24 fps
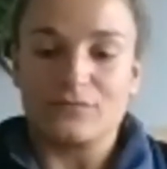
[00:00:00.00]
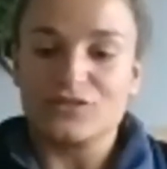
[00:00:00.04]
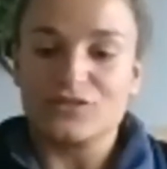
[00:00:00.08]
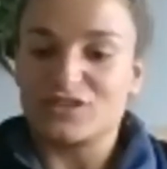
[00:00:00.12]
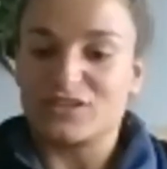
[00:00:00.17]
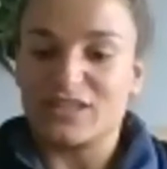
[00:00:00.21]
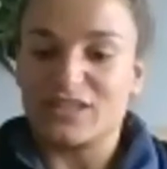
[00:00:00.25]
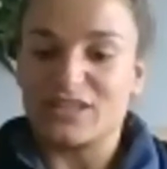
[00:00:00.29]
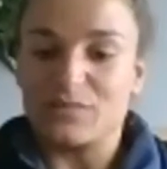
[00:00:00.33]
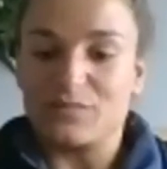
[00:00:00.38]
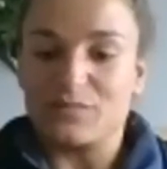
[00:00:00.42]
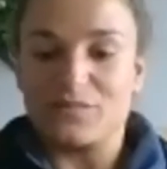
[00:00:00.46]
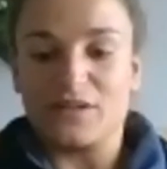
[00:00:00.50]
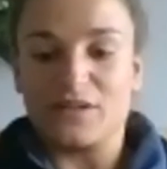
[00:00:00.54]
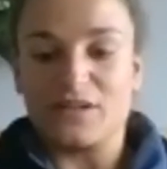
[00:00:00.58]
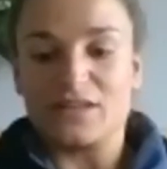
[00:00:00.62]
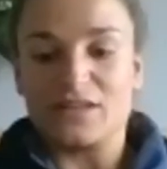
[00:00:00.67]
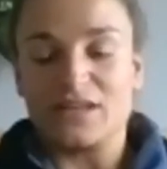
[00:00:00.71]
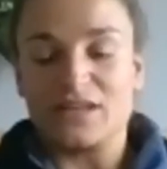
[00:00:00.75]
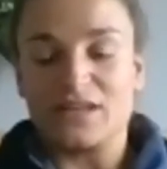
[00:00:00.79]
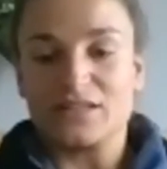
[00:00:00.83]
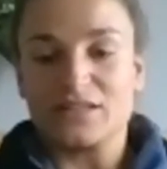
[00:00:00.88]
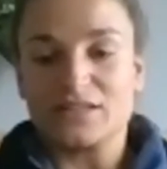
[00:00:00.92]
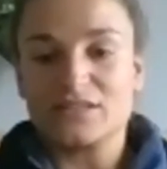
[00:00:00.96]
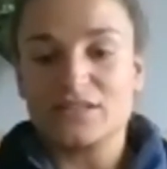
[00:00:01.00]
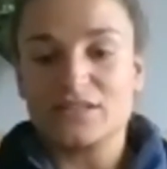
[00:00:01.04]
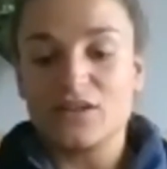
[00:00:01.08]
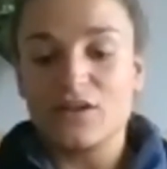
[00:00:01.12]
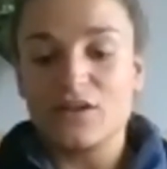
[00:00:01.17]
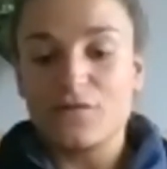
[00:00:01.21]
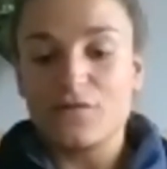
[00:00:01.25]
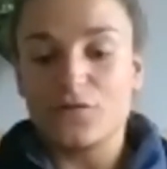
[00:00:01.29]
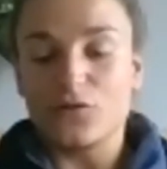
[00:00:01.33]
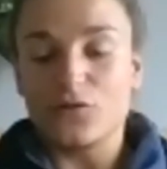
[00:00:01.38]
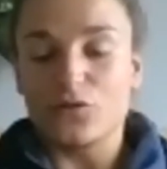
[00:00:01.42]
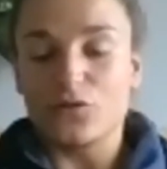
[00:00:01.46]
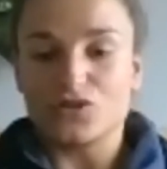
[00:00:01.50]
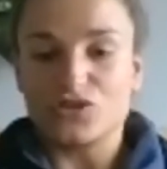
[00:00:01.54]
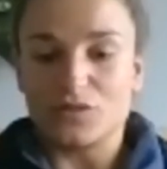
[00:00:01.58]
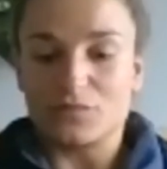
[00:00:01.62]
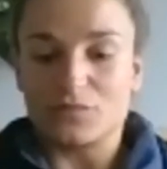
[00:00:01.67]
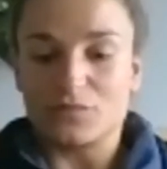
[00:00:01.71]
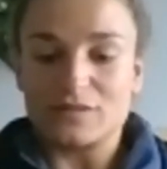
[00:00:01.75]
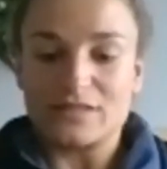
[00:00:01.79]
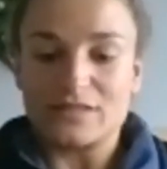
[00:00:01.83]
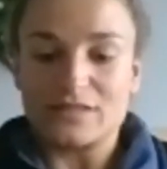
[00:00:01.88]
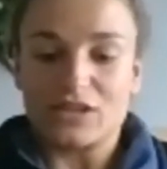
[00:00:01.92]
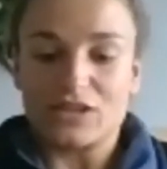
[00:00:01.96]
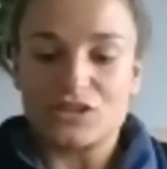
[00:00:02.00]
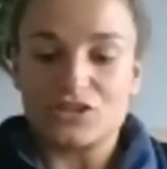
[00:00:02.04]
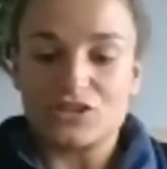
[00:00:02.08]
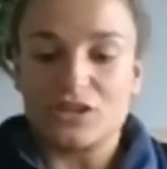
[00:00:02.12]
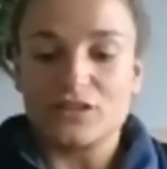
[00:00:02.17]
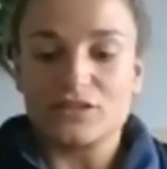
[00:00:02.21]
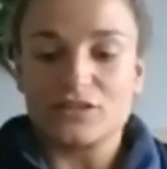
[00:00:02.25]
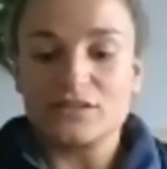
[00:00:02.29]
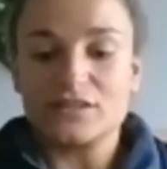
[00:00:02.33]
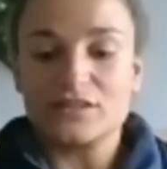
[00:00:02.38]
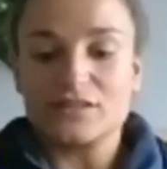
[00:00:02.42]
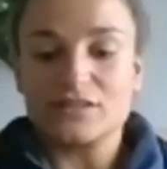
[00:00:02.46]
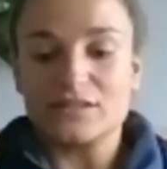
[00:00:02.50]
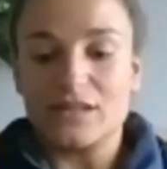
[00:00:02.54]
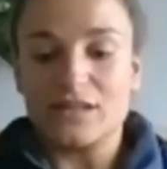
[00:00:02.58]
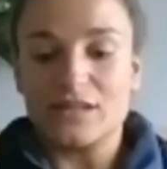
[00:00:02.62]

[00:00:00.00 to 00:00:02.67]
just to keep fitness, 4 gym sessions.